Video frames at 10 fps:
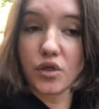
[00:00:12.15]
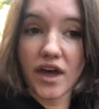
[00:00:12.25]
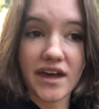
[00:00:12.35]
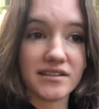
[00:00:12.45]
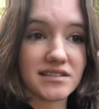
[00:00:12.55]

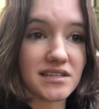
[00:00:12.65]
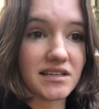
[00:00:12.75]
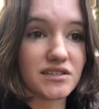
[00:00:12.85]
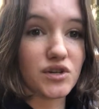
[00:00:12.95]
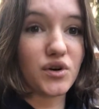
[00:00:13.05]
And
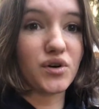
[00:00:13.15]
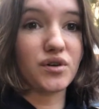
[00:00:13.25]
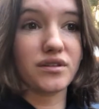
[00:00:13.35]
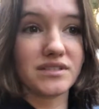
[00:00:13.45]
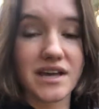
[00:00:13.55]
since
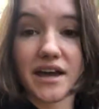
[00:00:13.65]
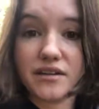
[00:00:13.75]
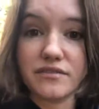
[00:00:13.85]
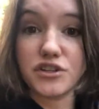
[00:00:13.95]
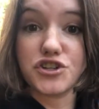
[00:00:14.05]
Earth is kind
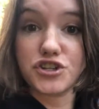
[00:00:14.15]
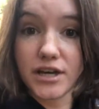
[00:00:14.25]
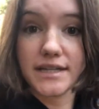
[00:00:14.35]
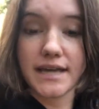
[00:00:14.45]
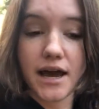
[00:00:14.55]
of in
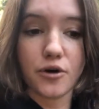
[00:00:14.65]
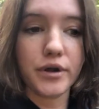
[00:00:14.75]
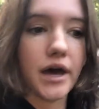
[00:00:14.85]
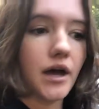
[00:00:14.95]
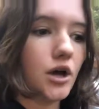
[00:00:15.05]
shutdown,
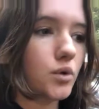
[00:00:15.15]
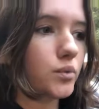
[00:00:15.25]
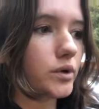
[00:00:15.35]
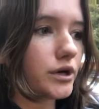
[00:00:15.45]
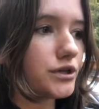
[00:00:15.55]

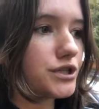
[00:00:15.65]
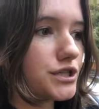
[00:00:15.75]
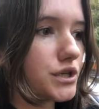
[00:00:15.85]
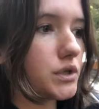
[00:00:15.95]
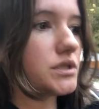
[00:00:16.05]
we're
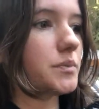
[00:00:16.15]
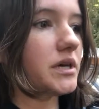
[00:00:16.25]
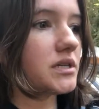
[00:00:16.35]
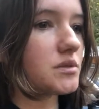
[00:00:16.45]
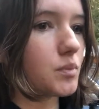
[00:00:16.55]
just going to be
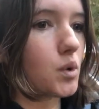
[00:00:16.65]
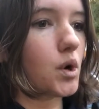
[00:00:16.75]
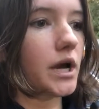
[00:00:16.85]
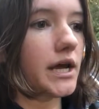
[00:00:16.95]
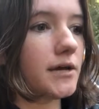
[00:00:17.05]

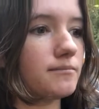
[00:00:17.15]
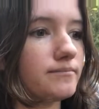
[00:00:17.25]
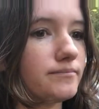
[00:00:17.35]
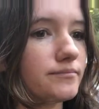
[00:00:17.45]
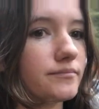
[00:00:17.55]
exploring
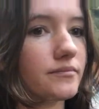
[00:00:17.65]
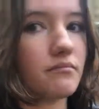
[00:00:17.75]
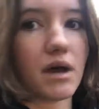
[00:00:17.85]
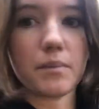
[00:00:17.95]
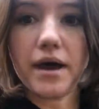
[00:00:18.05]

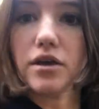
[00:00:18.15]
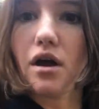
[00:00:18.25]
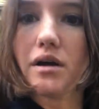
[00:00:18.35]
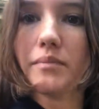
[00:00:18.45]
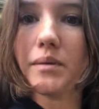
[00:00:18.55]
my
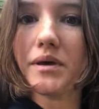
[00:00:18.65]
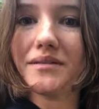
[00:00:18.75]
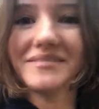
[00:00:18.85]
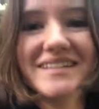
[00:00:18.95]
backyard, maybe.